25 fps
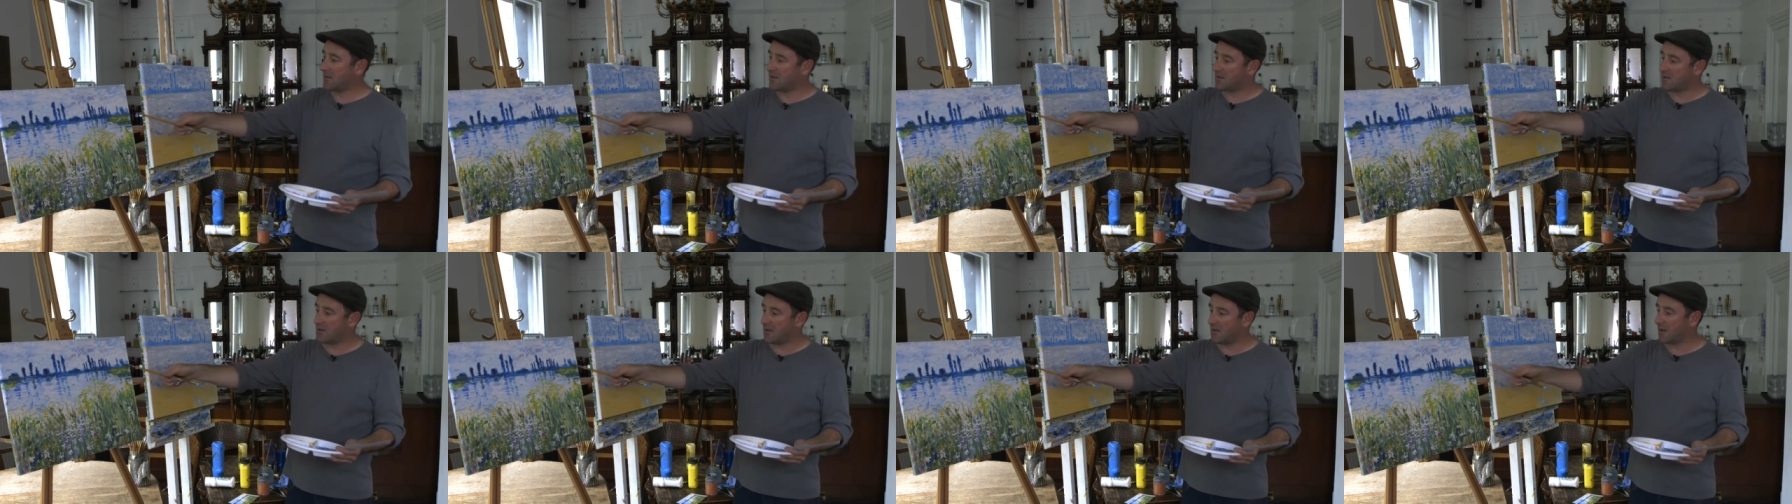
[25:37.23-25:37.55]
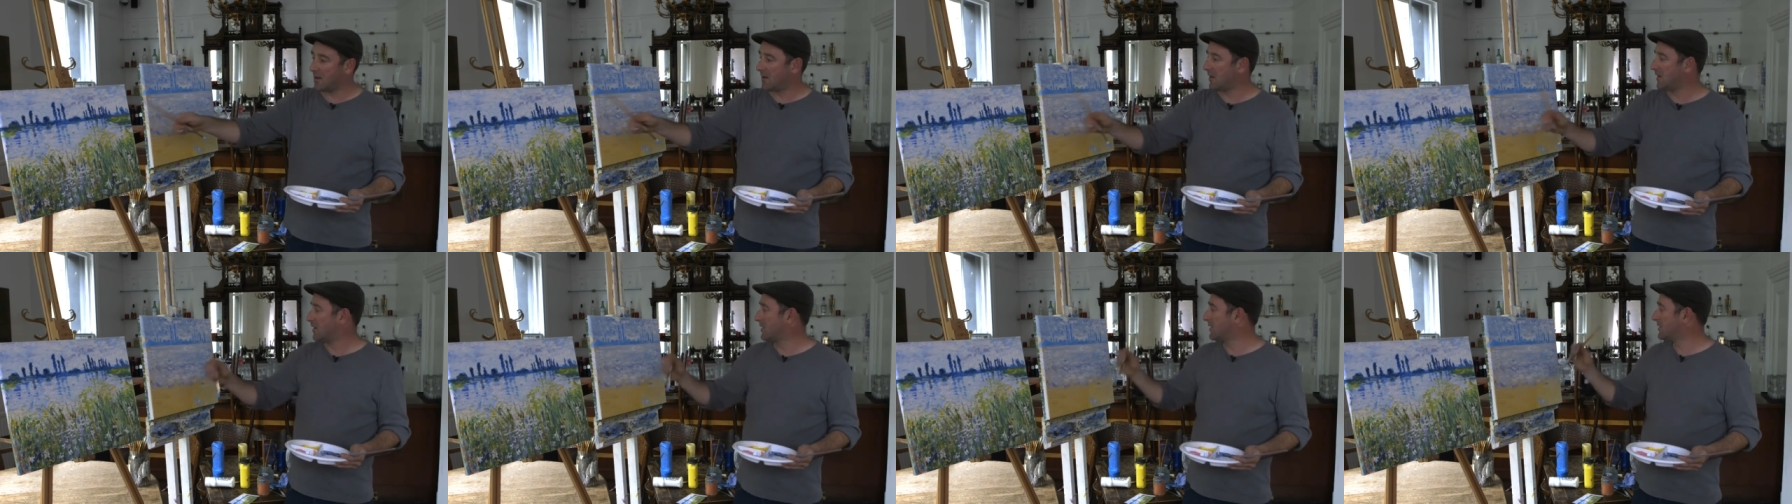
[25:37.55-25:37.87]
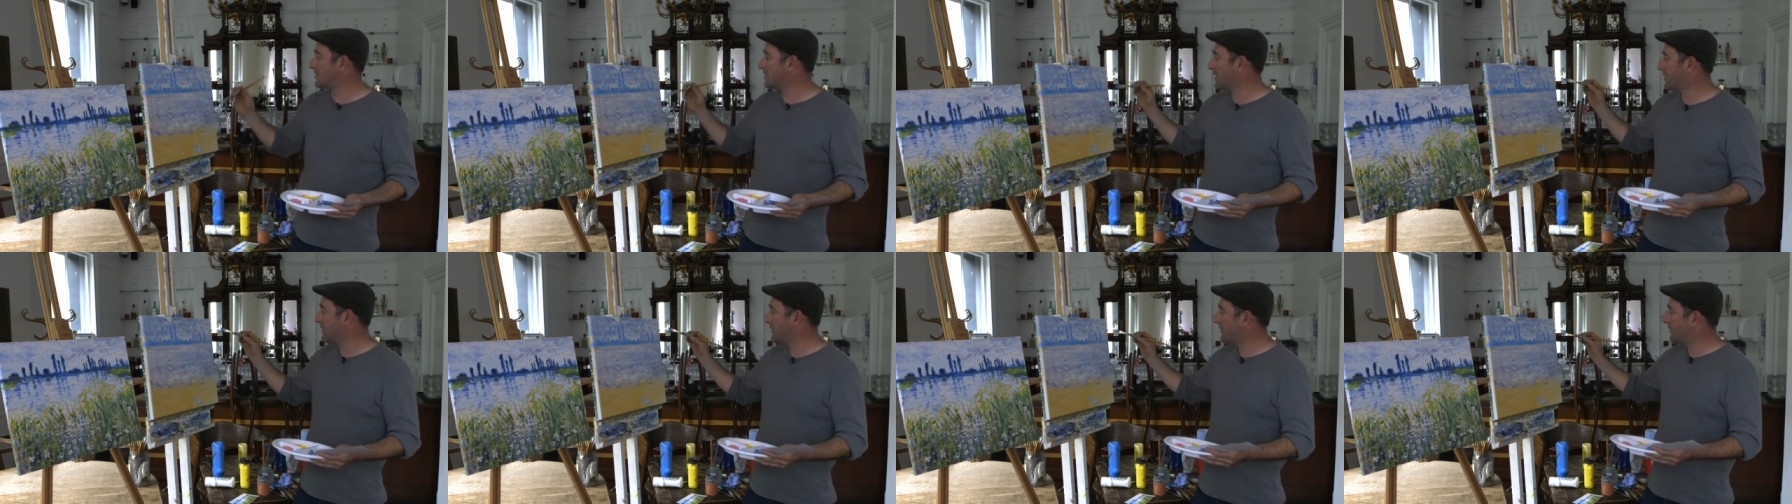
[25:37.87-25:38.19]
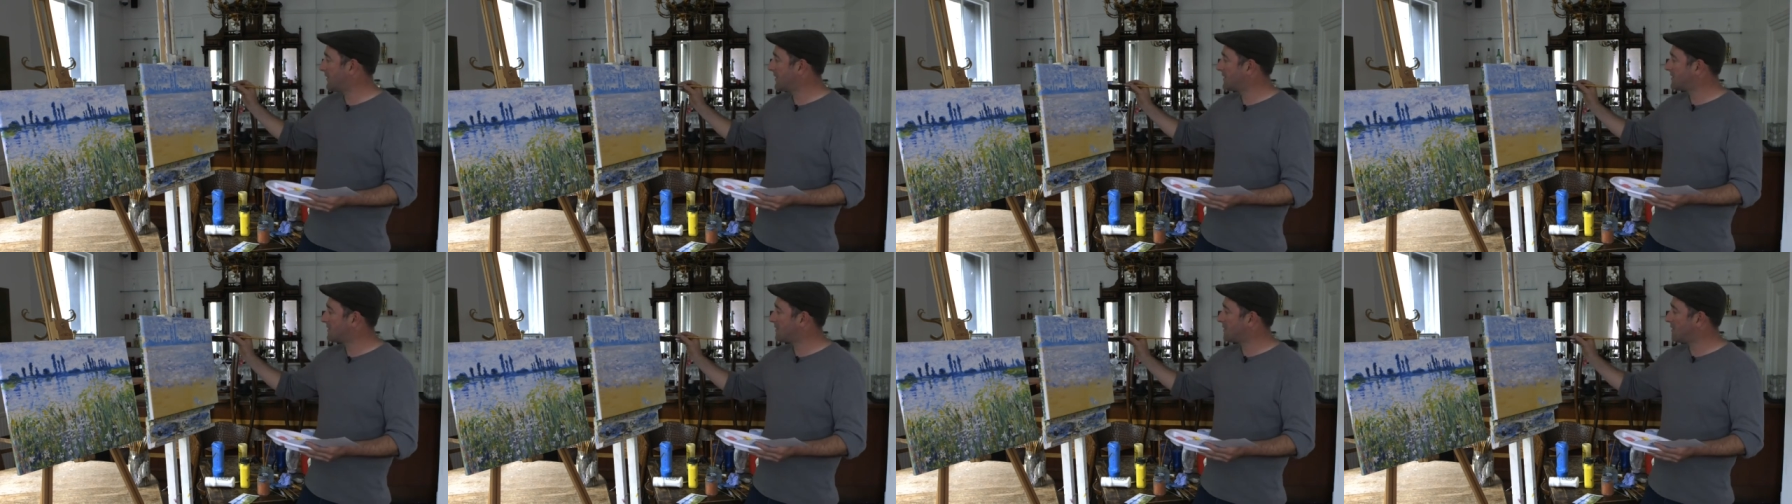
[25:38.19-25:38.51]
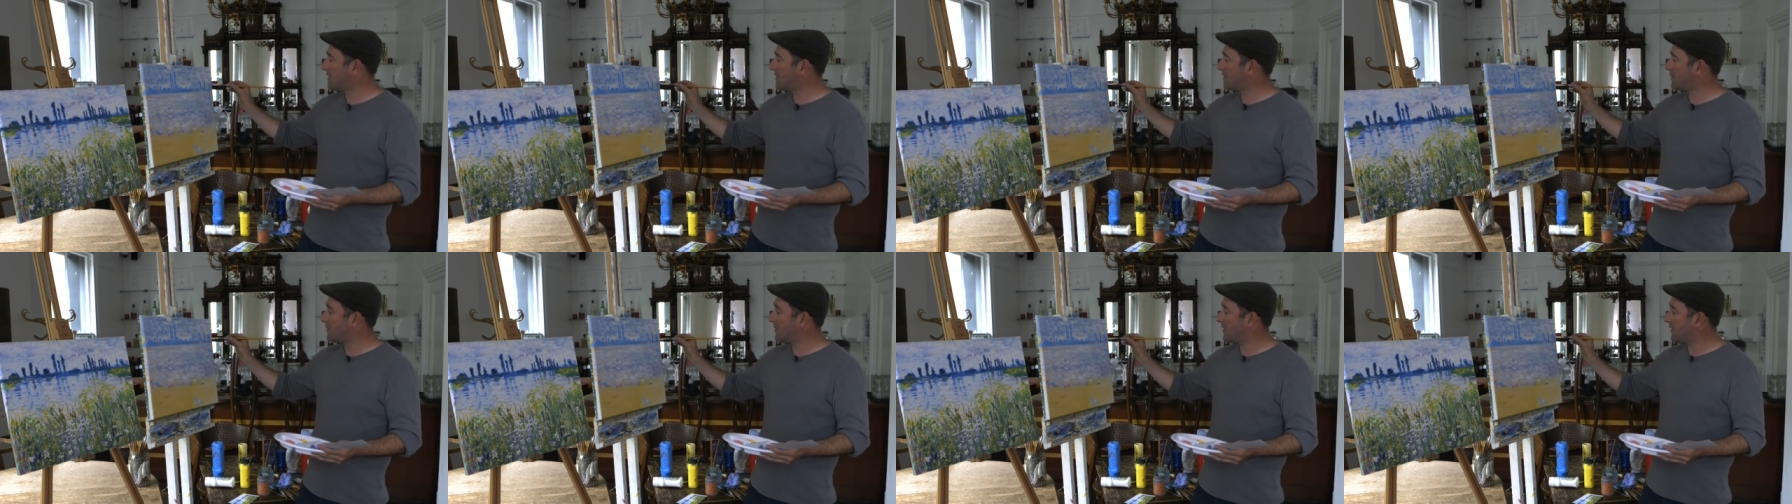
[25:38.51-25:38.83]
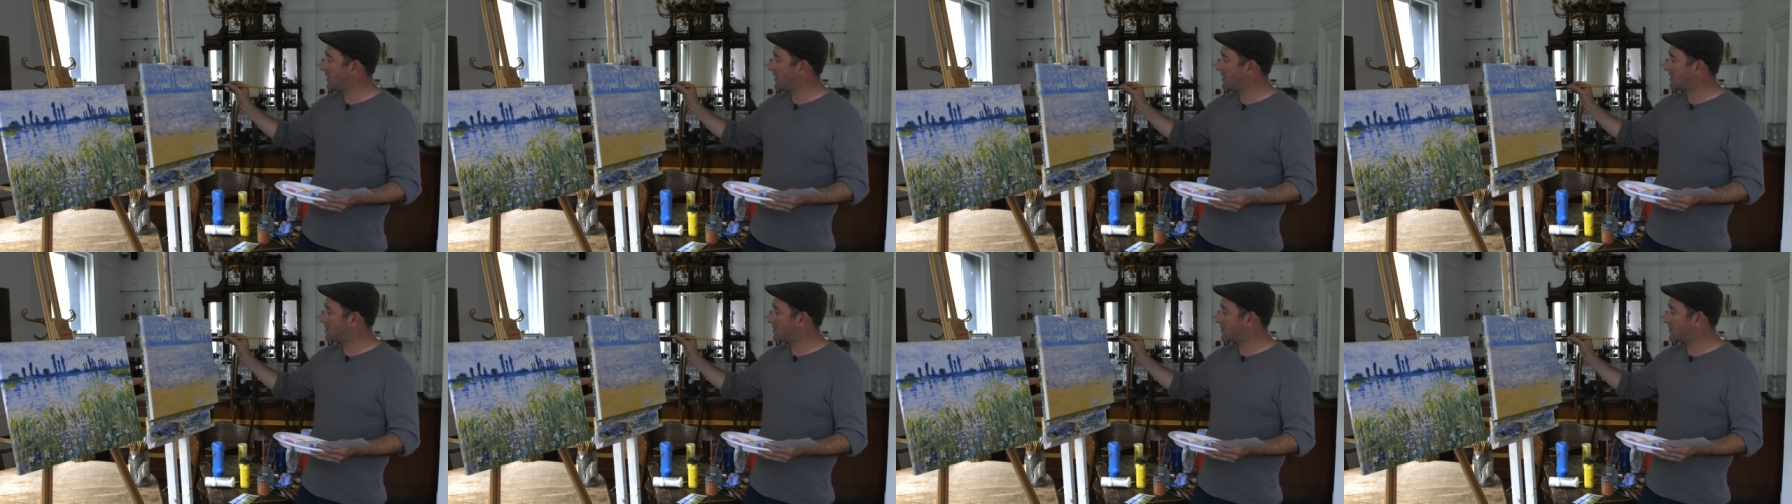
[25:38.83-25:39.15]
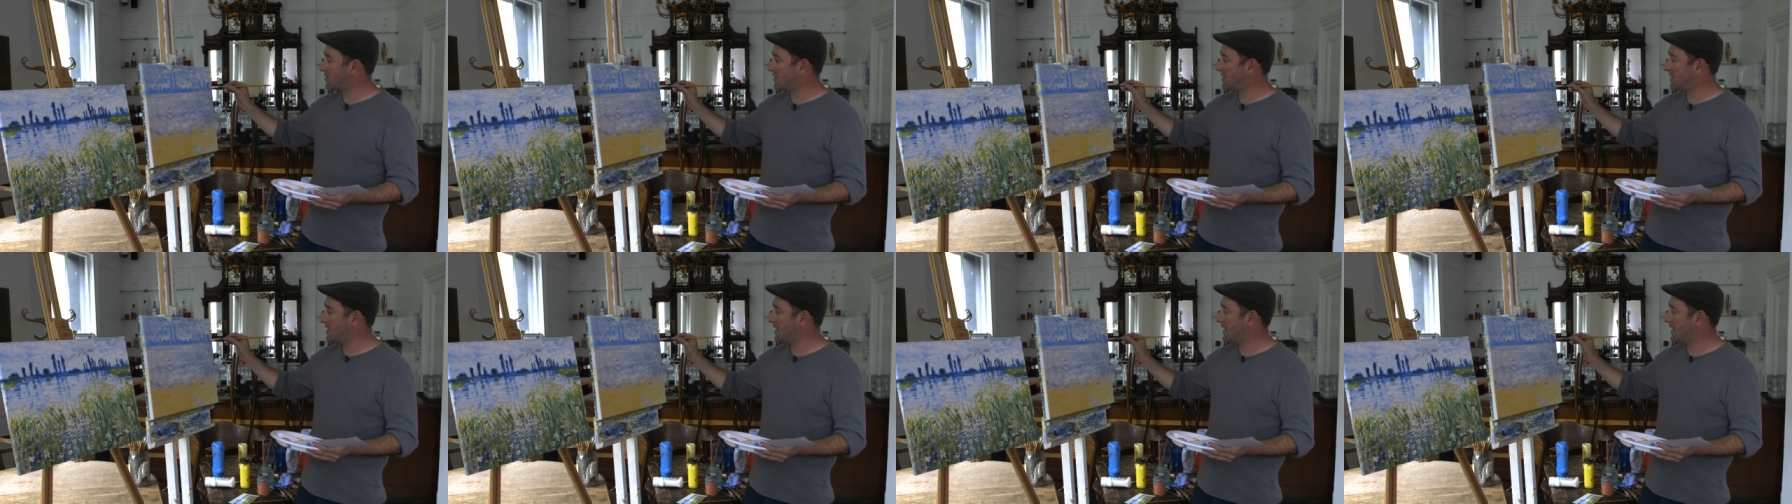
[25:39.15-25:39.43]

he's done it, look, so if there's quite a large tree